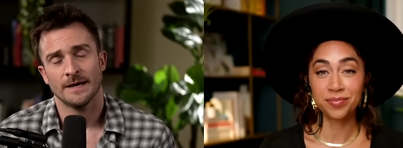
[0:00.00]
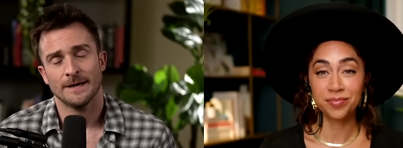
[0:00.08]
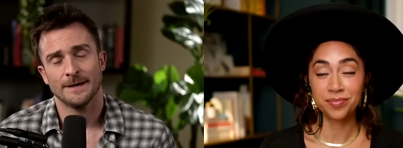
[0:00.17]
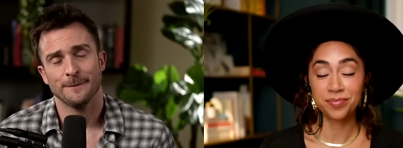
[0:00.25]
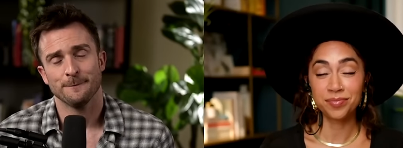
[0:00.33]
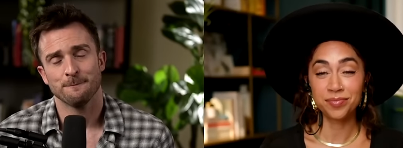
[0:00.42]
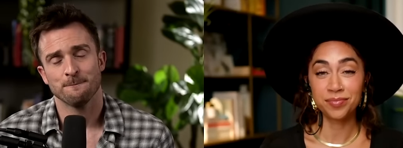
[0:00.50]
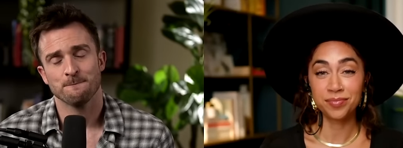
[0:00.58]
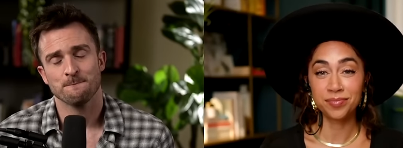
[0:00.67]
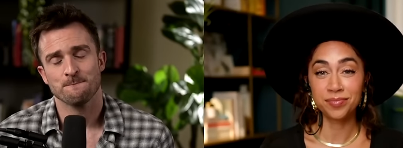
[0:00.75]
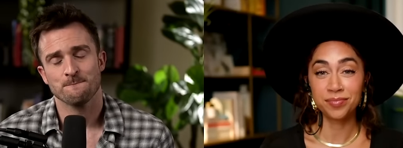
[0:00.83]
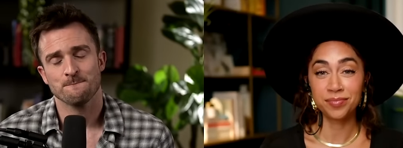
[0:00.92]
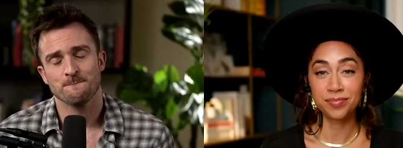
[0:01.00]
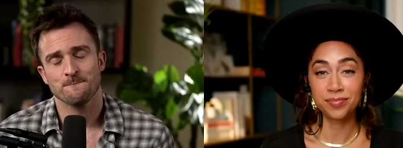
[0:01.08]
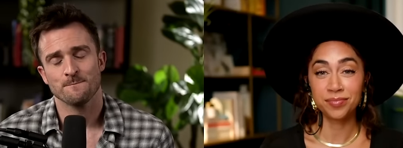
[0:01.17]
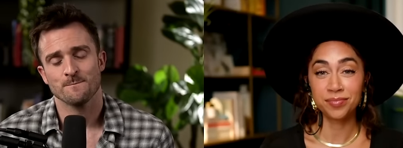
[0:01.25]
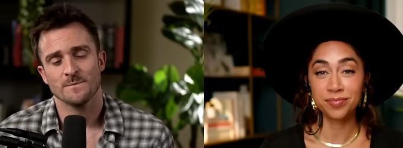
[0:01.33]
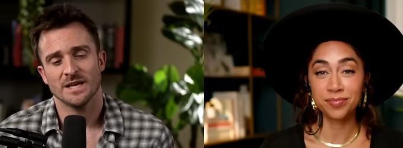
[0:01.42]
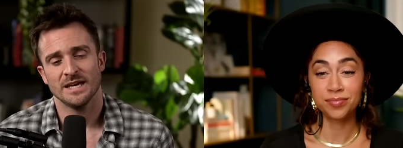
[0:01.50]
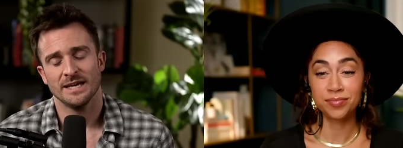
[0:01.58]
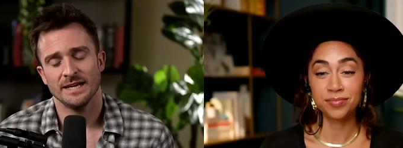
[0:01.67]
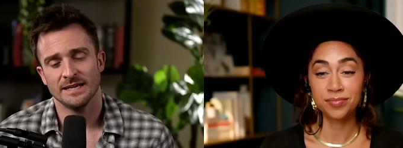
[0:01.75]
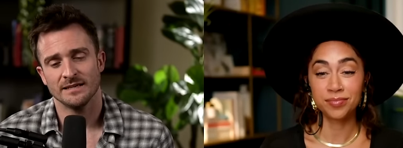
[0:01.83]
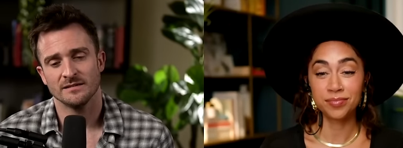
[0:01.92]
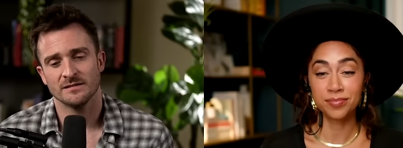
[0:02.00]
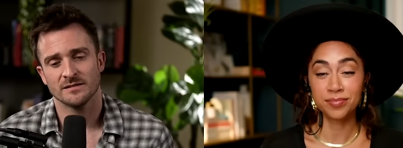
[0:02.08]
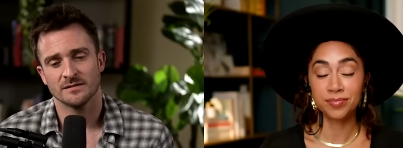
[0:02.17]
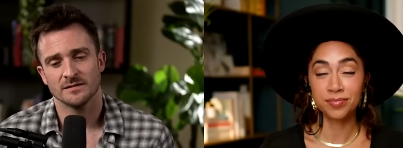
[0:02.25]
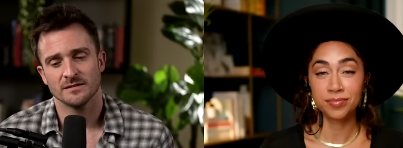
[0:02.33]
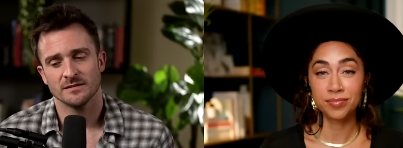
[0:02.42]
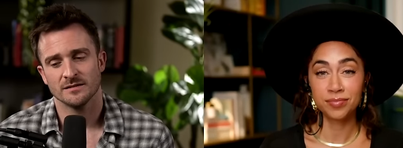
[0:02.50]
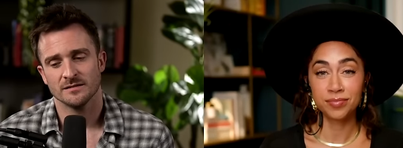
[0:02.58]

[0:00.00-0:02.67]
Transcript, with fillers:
Speaker 1: um, it is.